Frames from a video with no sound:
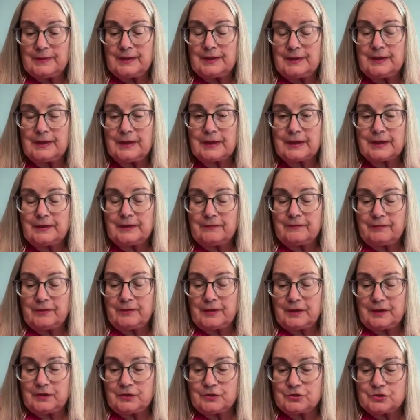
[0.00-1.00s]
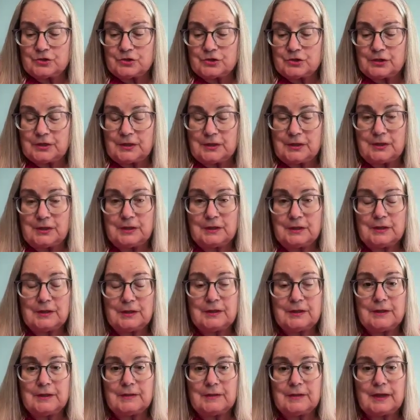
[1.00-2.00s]
The negative energy
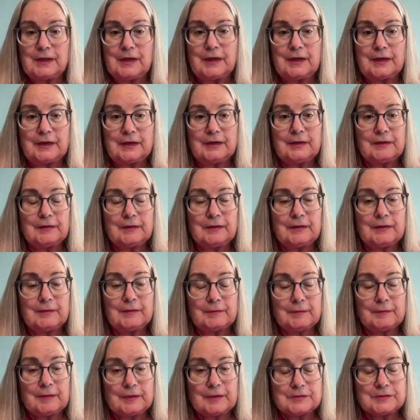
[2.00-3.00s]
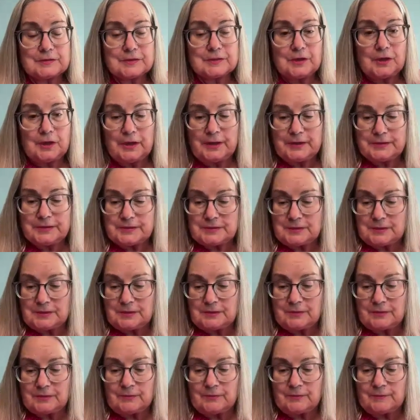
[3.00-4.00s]
that is caused
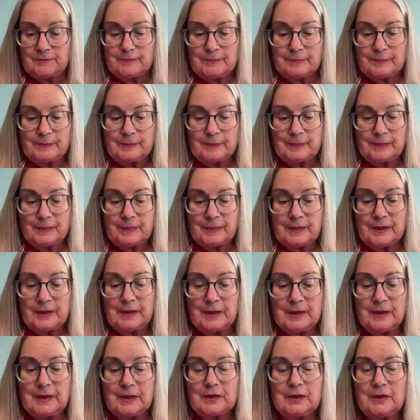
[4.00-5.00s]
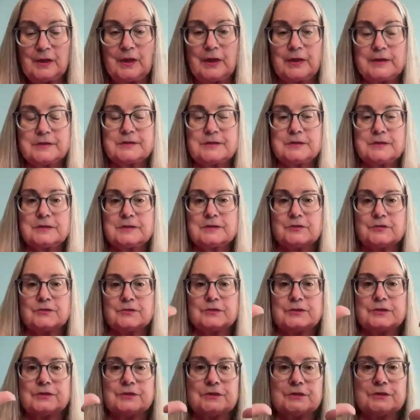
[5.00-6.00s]
here causes
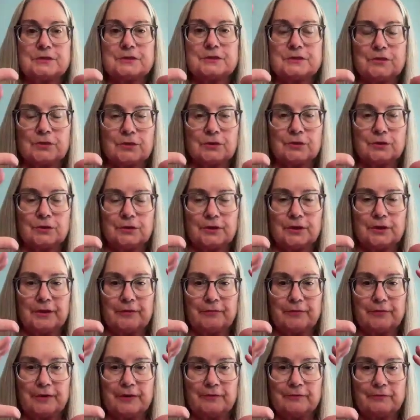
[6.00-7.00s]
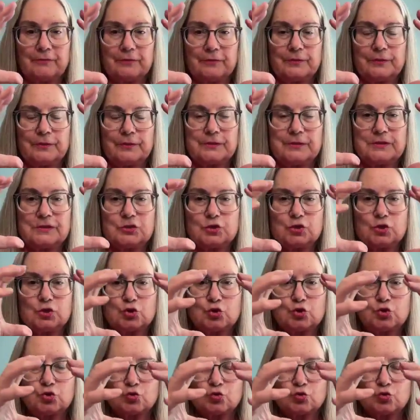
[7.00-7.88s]
their circle of influence to